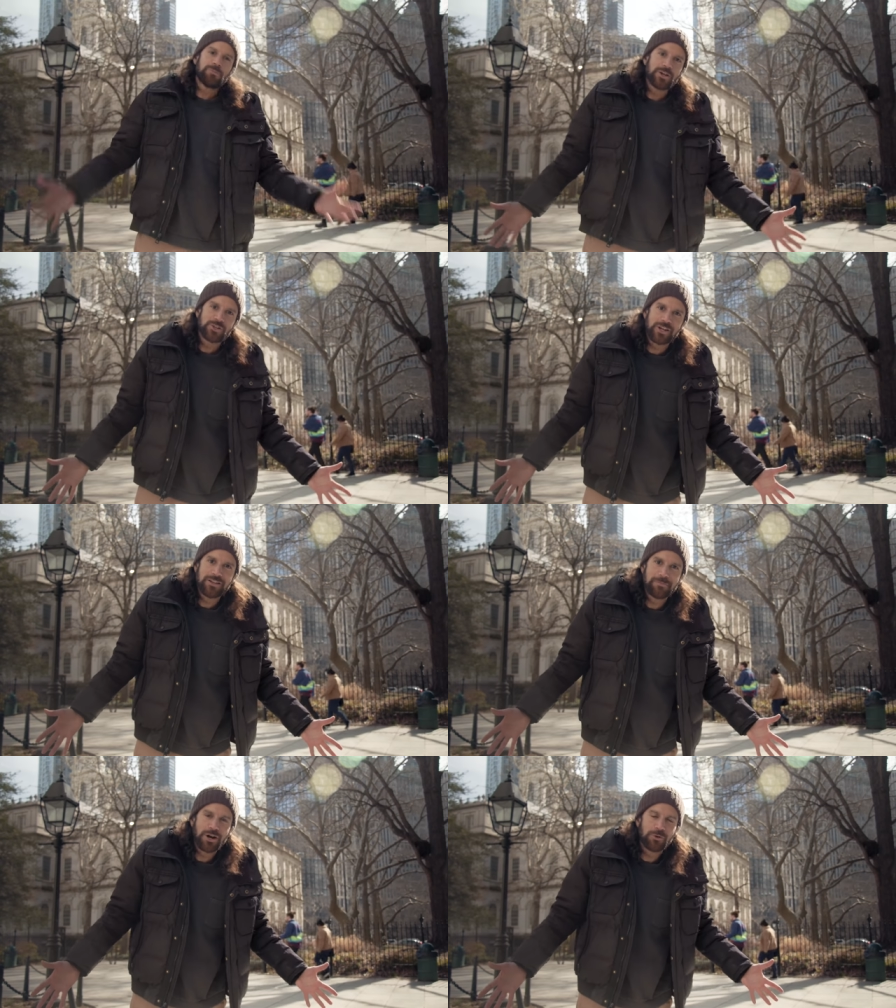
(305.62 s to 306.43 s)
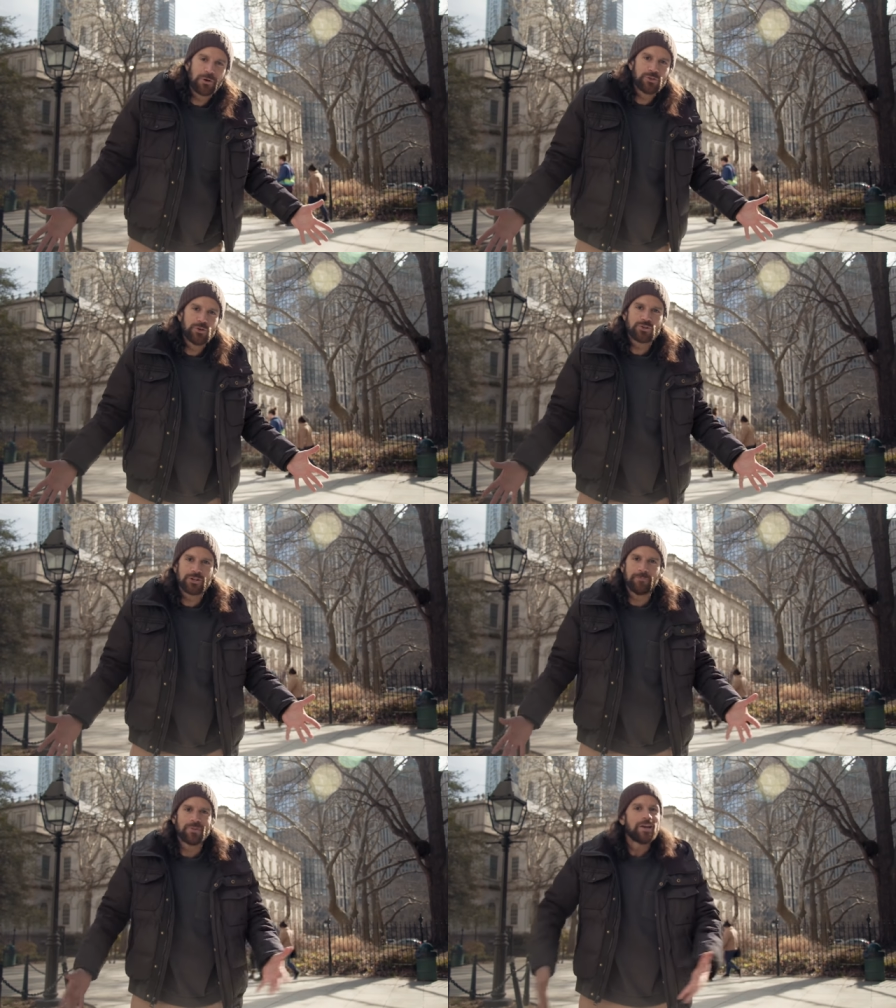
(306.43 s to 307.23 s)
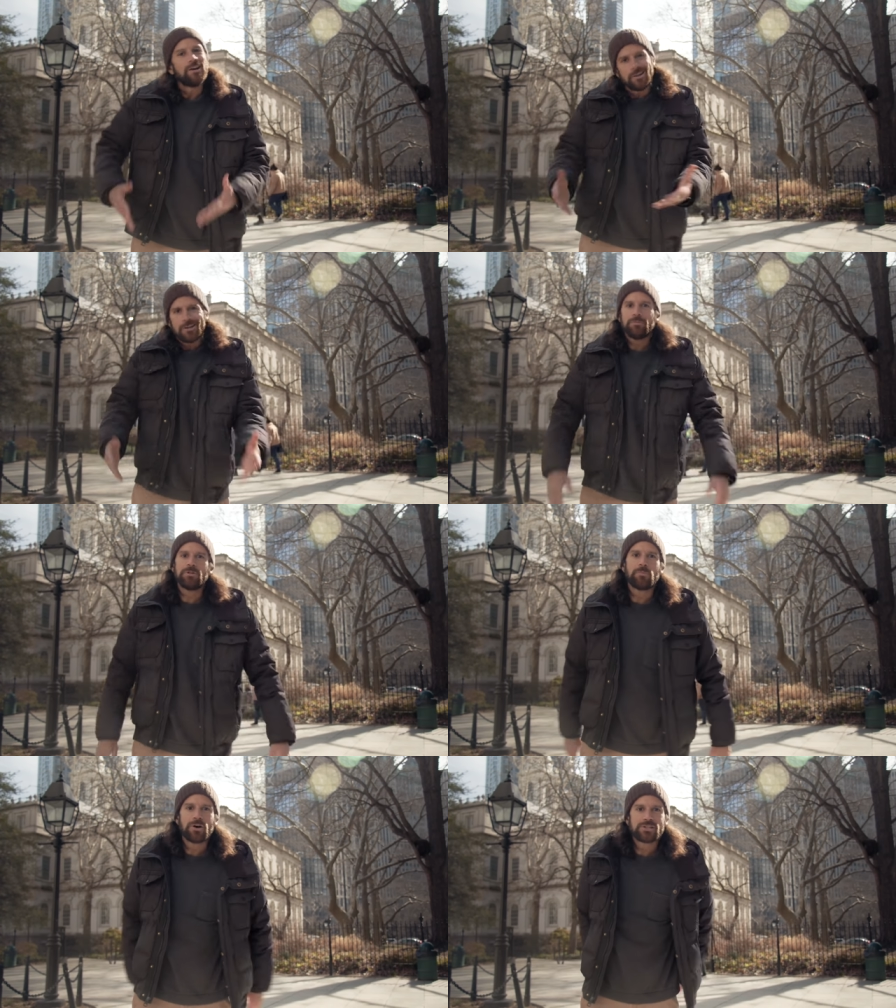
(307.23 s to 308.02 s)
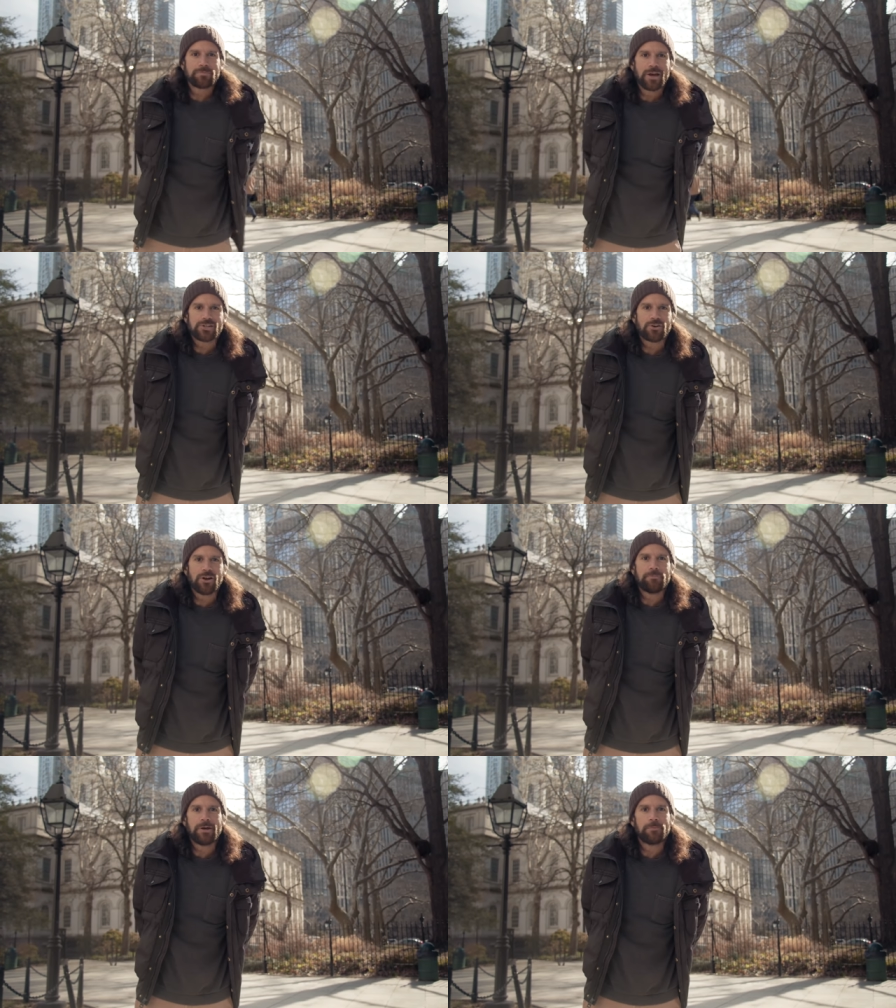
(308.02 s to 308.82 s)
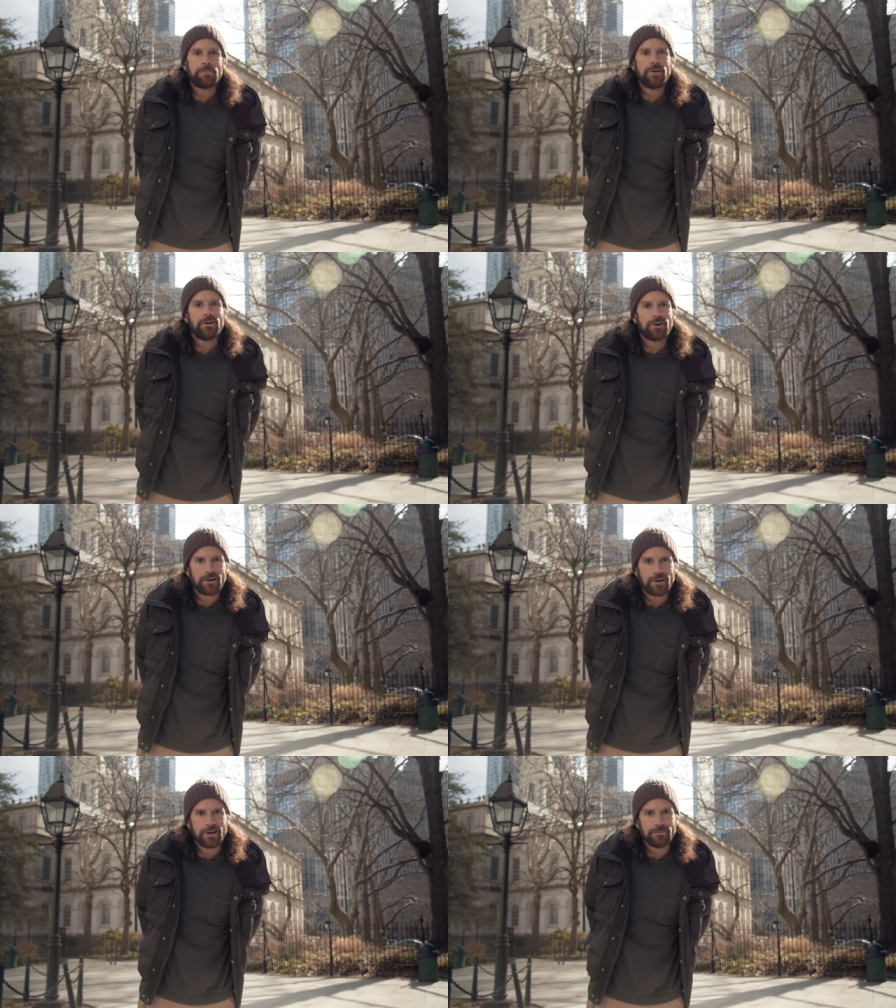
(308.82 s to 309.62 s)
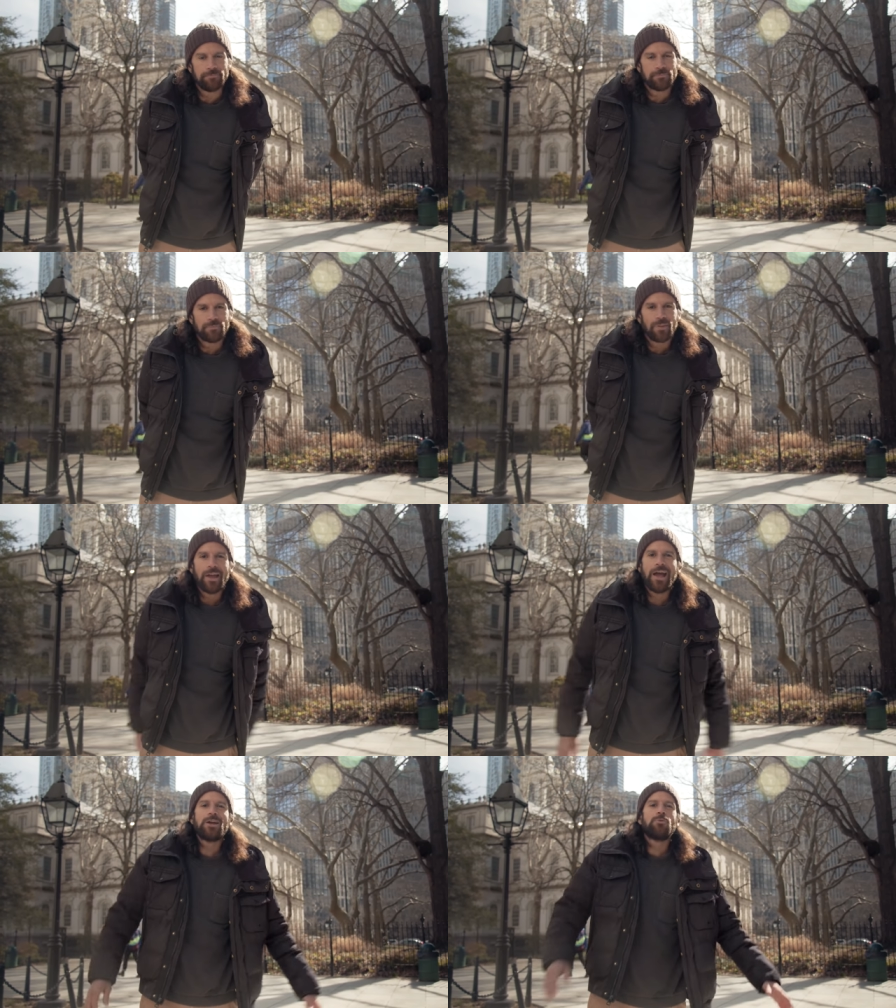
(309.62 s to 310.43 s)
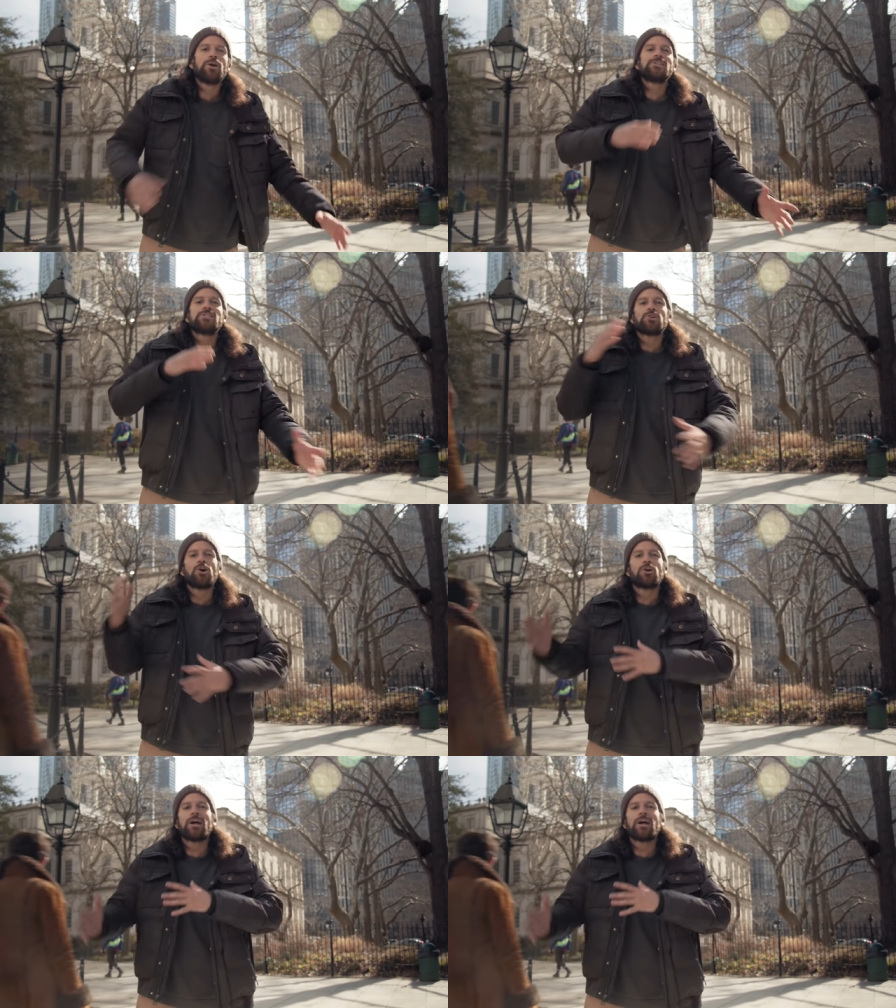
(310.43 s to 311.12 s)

bloodshed of the American Revolution. But the Boston Massacre had better PR. Anyways, it's all